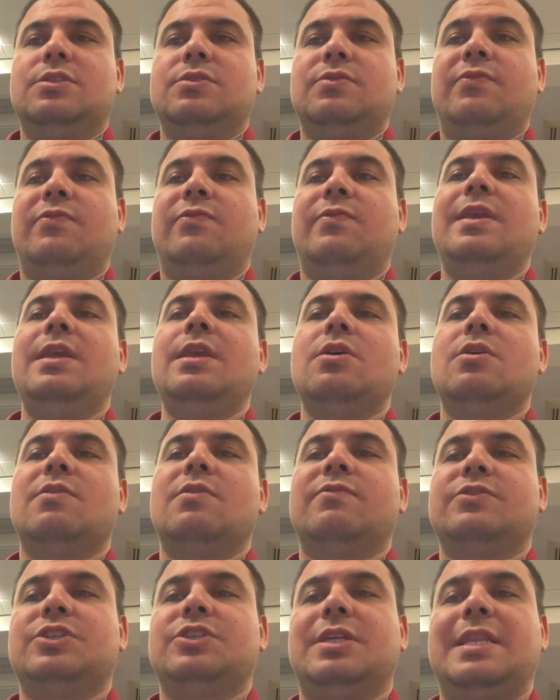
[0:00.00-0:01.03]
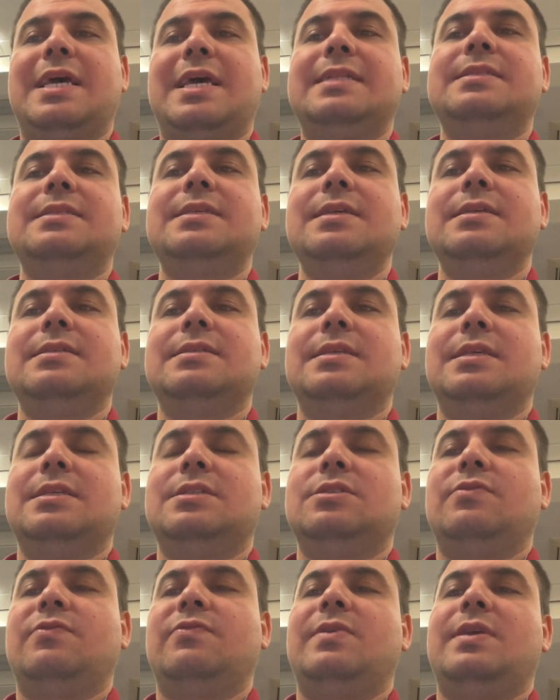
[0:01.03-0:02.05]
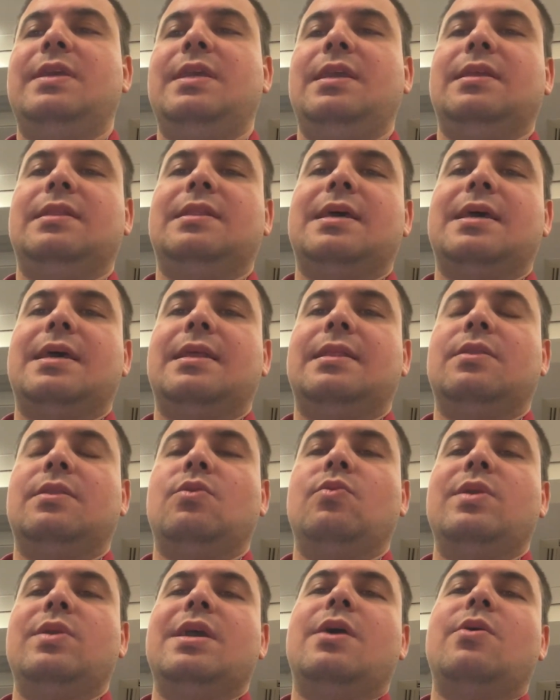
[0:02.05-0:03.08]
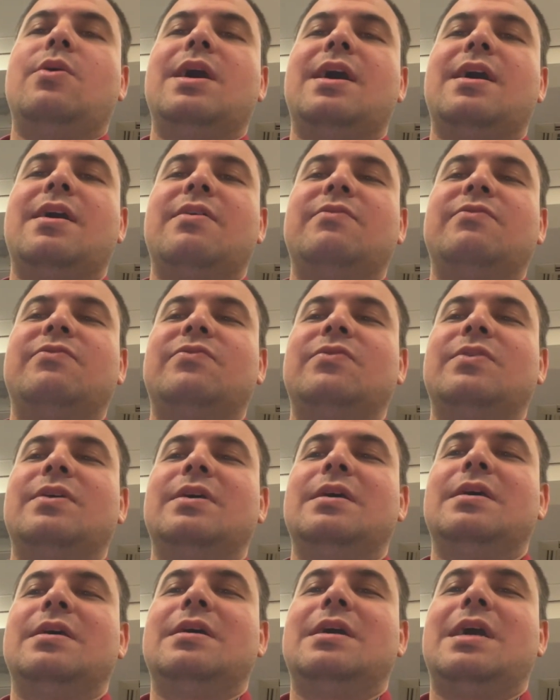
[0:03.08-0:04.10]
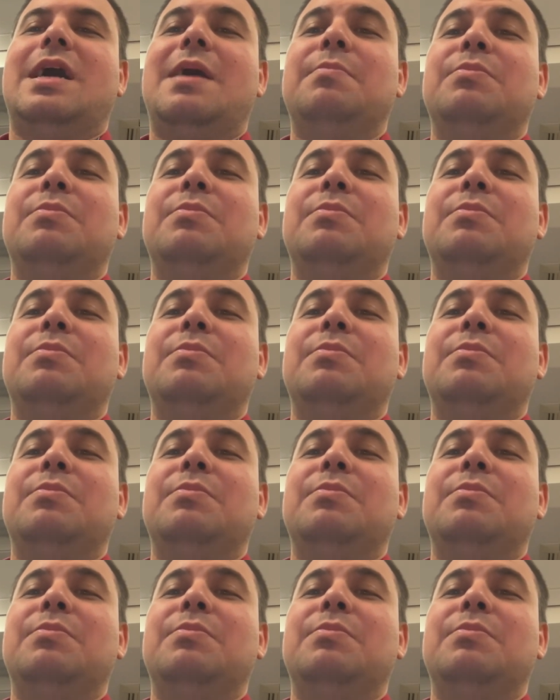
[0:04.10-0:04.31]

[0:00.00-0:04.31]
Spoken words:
to think of genetics is to think that we all have a